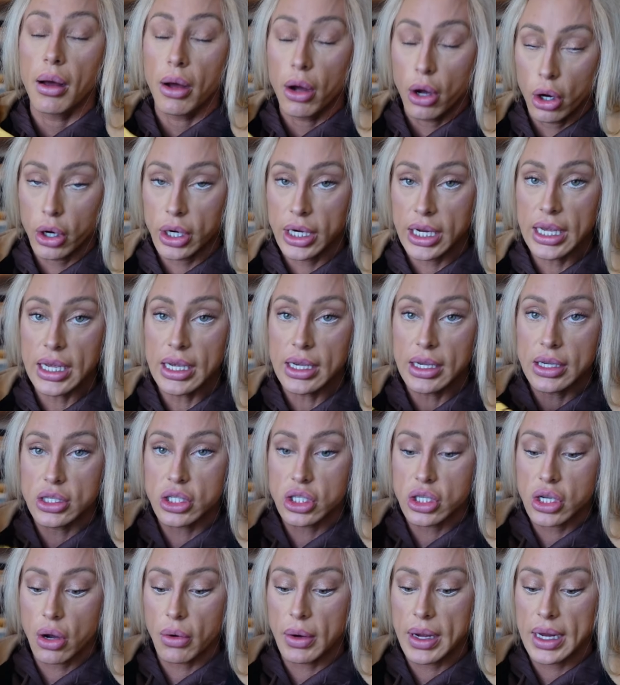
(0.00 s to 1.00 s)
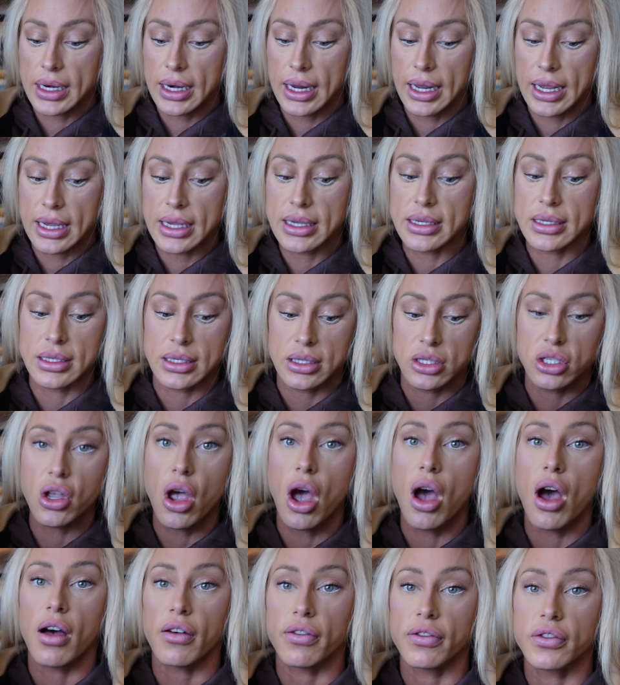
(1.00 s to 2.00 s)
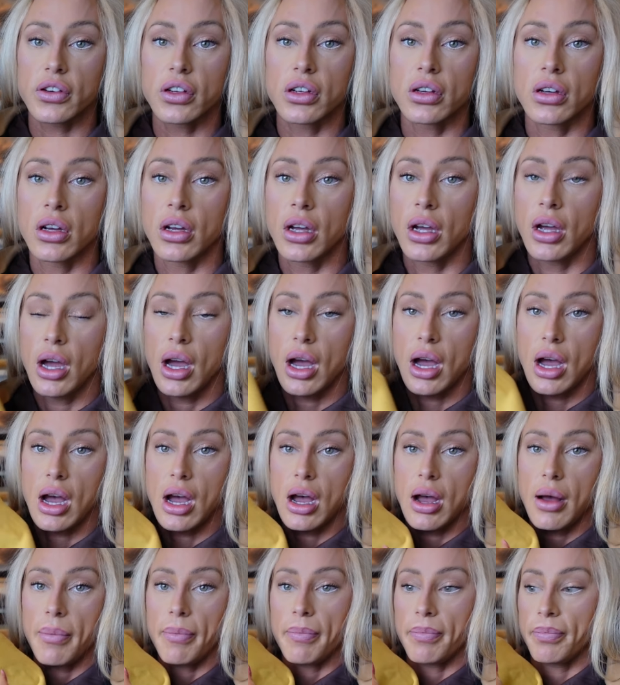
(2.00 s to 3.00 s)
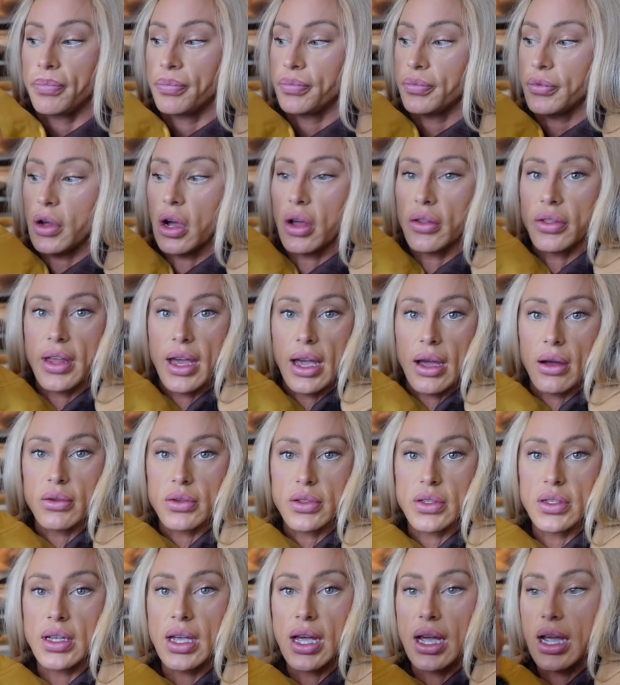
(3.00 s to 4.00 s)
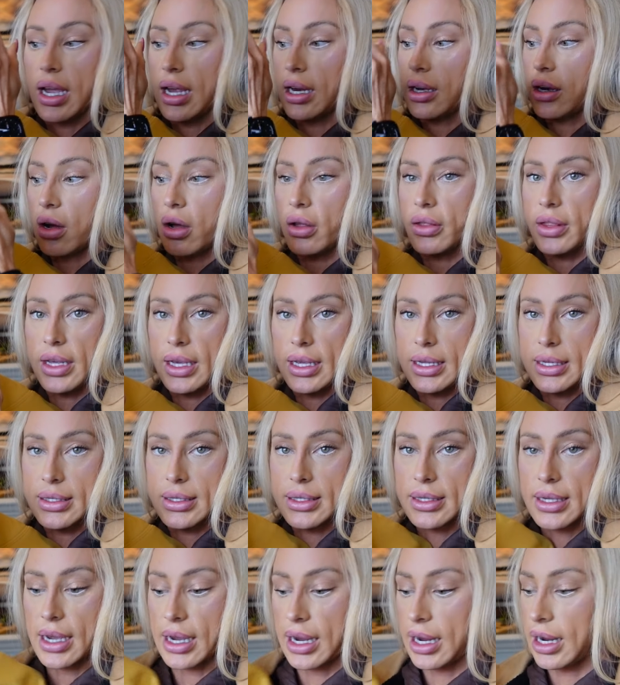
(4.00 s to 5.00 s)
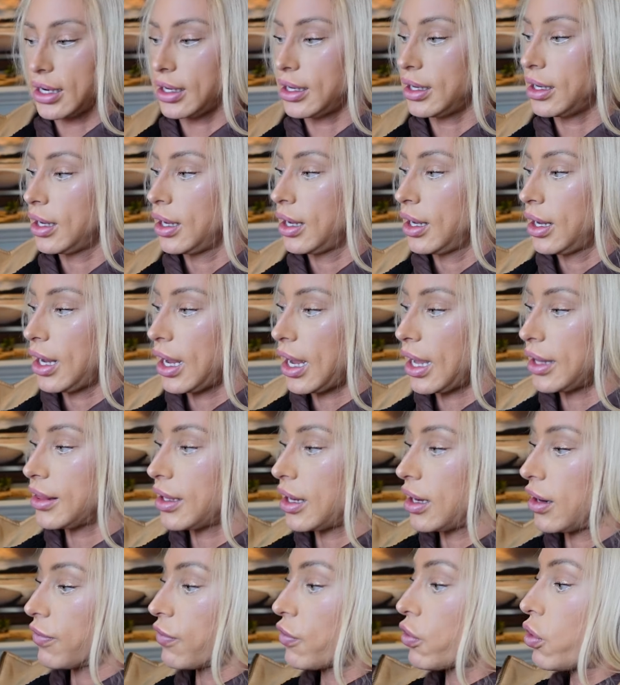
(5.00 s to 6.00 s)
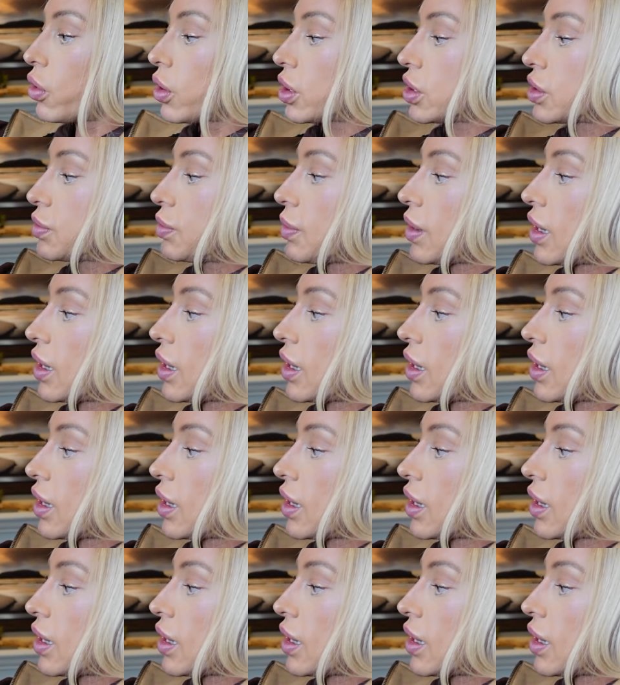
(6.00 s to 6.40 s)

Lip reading: hoodie, so it is soft on the outside, on the inside, and then of course